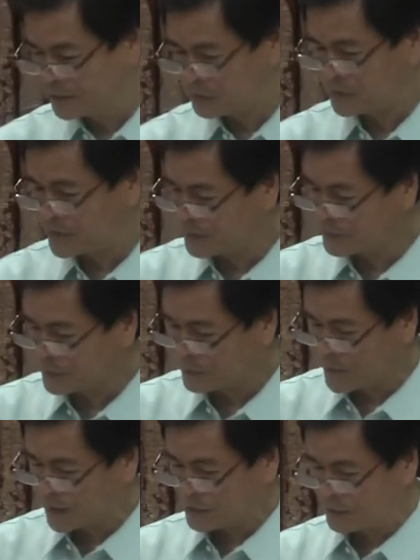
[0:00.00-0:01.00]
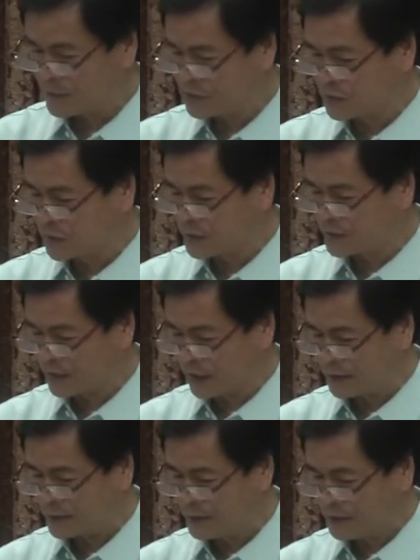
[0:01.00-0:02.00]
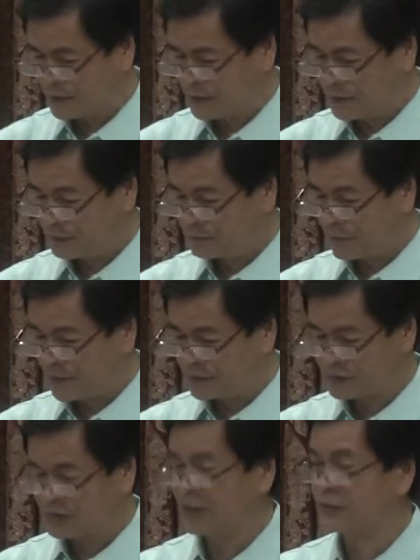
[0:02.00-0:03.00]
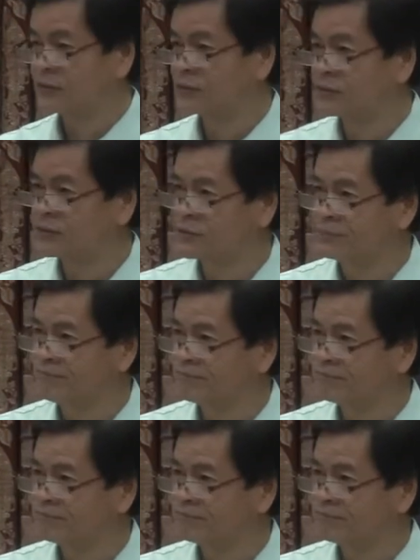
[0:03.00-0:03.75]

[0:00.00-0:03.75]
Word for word: differing from that of the storyteller makes us,